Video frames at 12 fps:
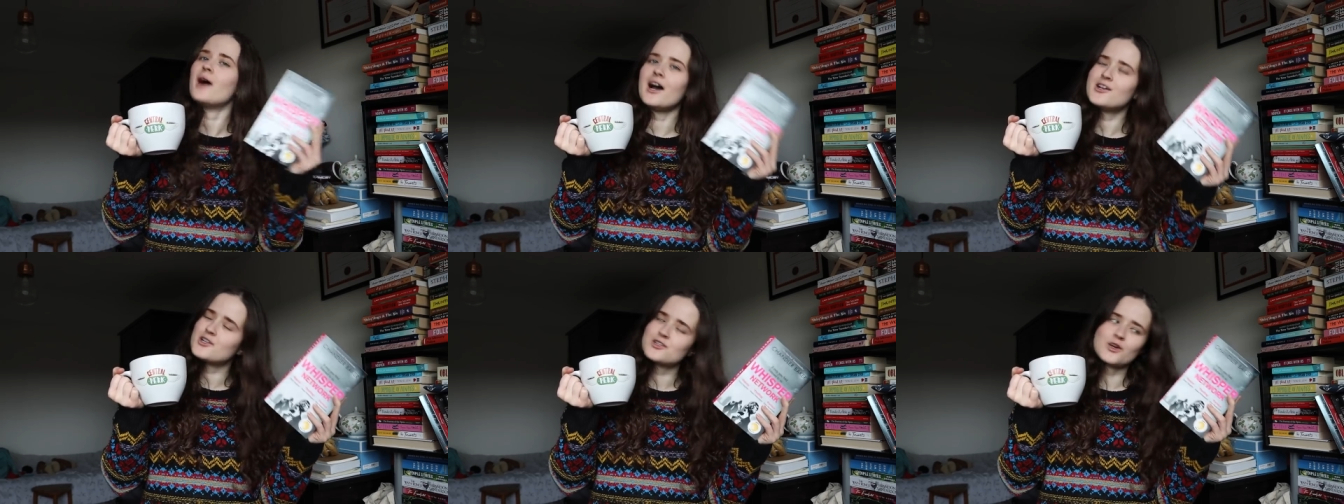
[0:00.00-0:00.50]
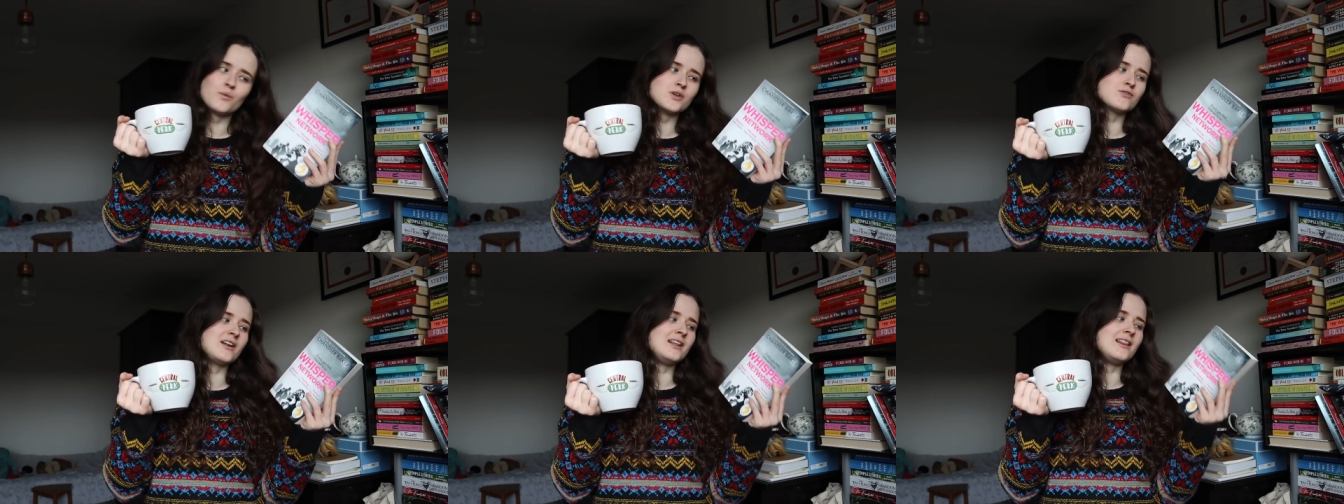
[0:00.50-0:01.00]
But I just
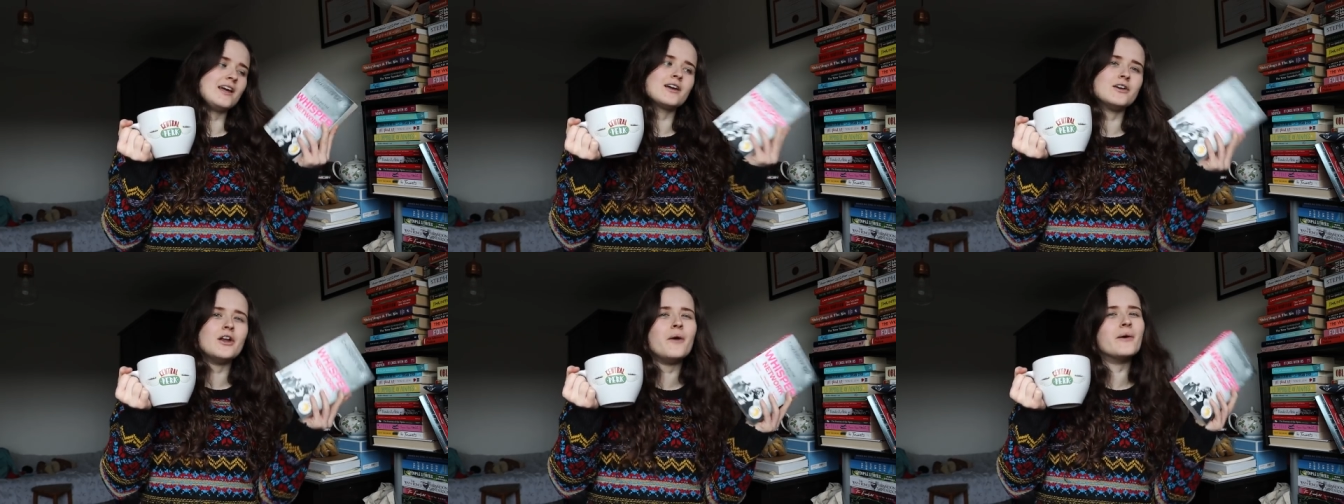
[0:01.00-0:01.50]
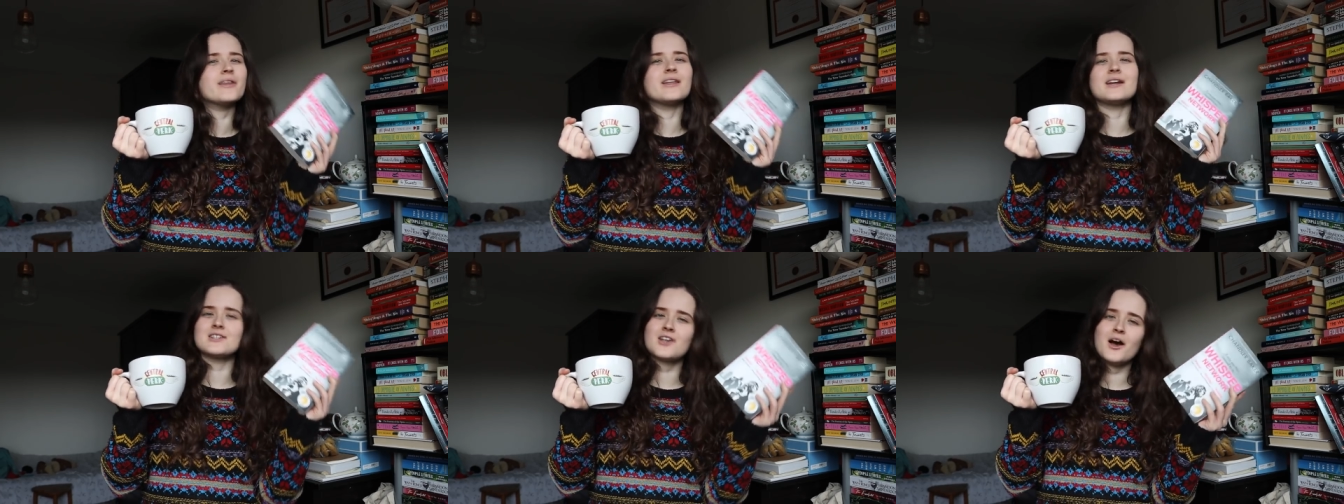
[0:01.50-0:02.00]
always really like knowing
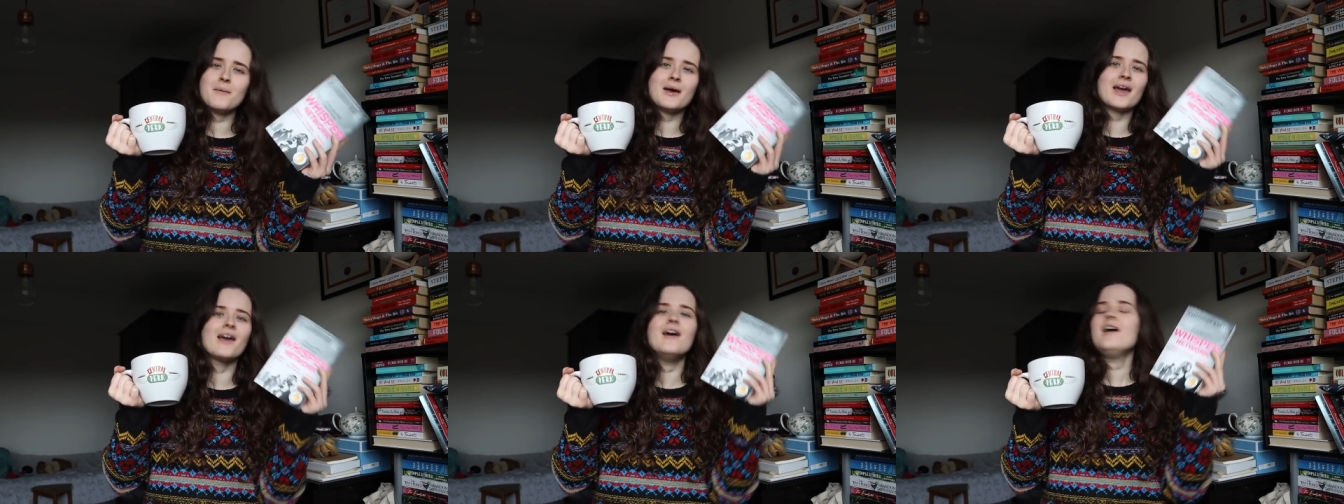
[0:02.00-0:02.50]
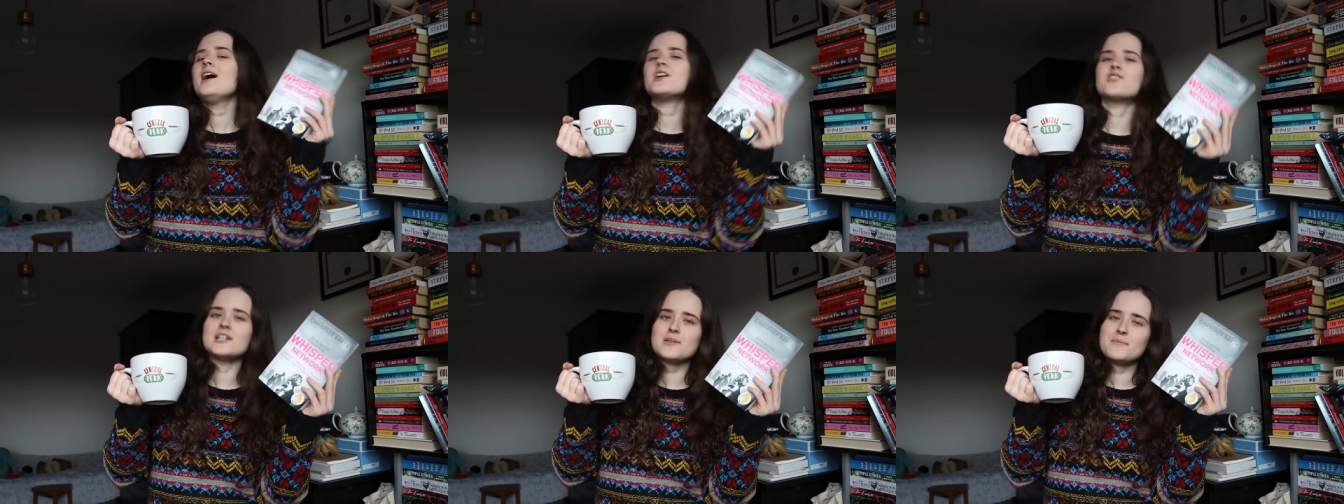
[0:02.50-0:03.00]
that it's coming and
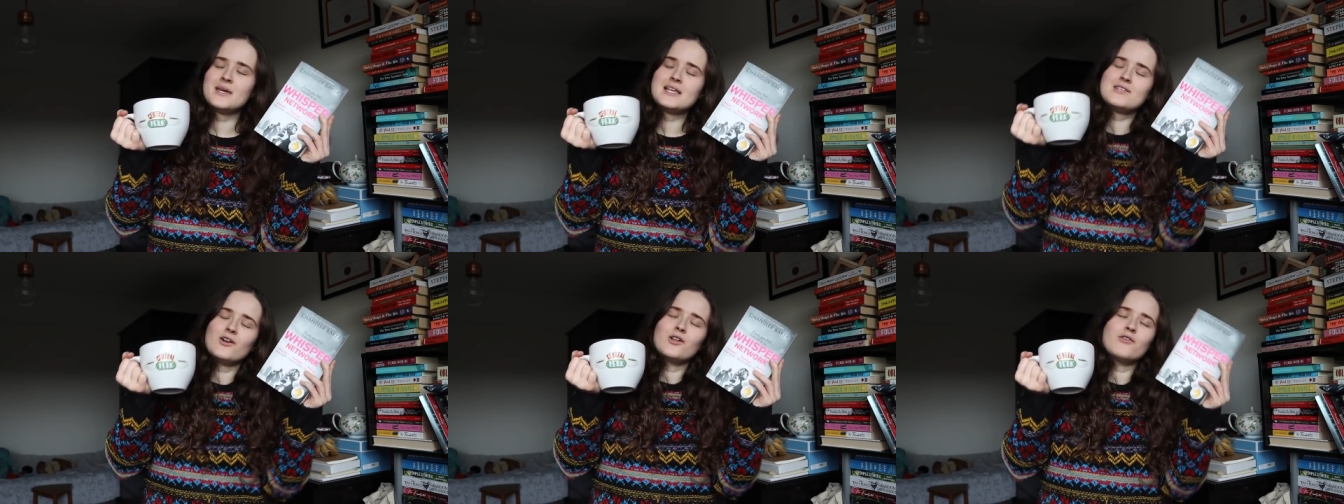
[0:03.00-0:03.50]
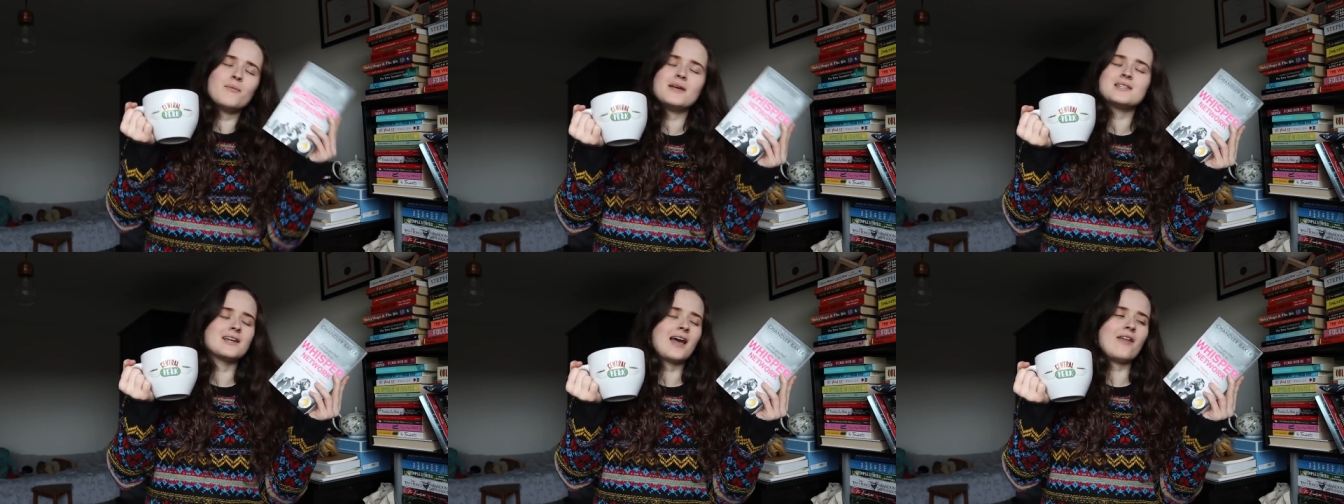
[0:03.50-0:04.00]
trying to piece all of the
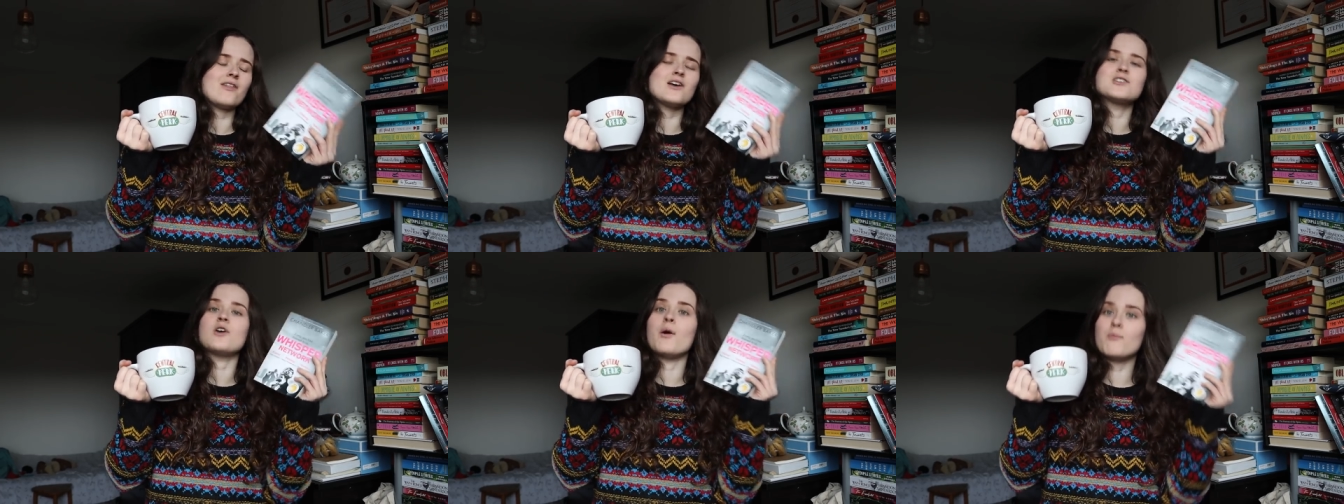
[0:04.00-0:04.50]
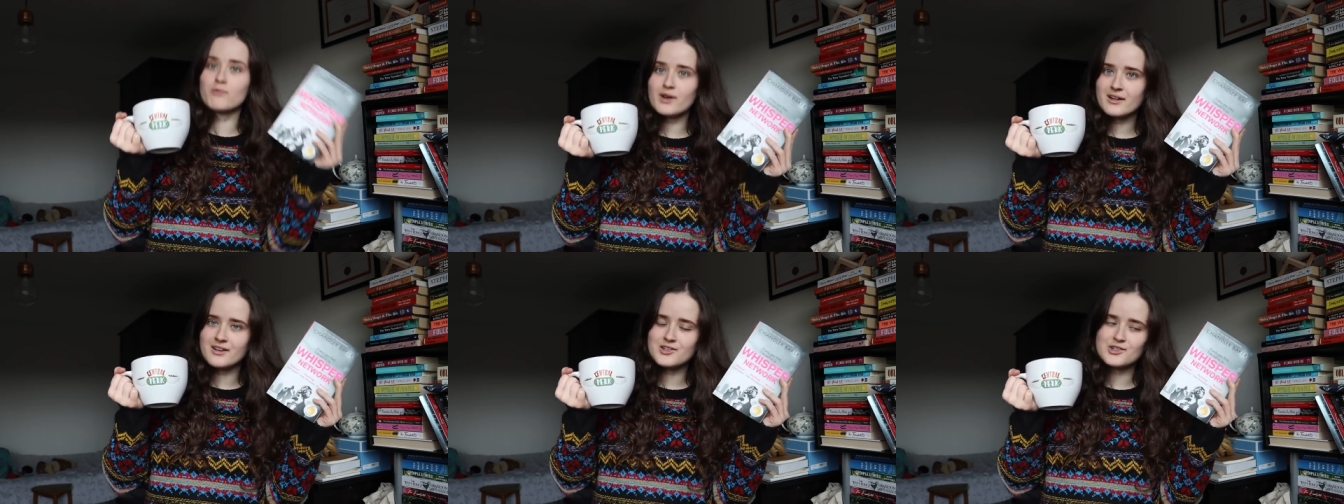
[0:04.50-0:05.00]
bits together, so I'm
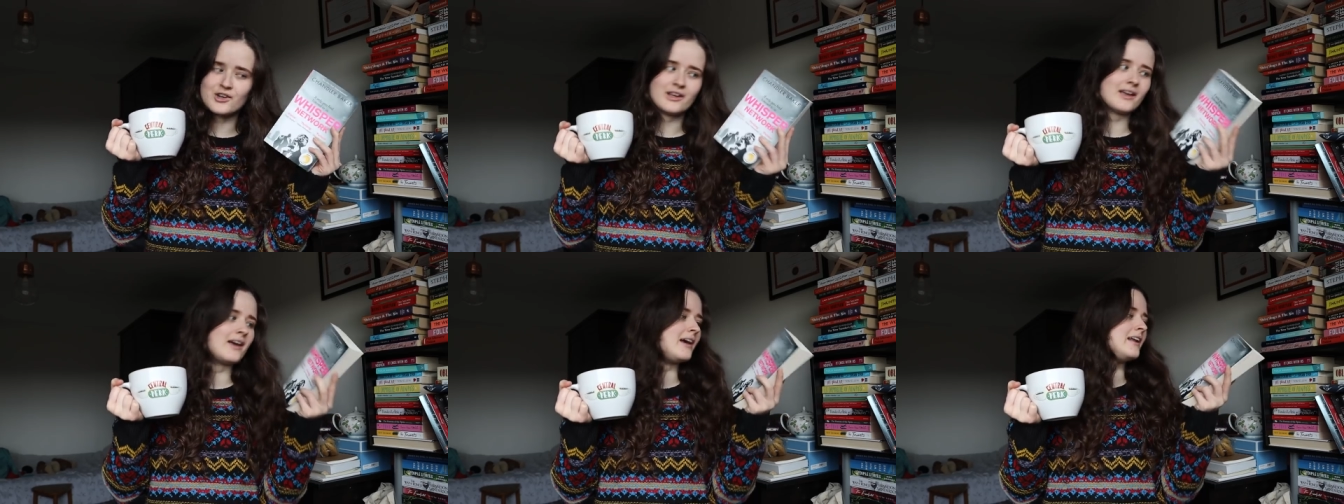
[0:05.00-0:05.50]
really enjoying it,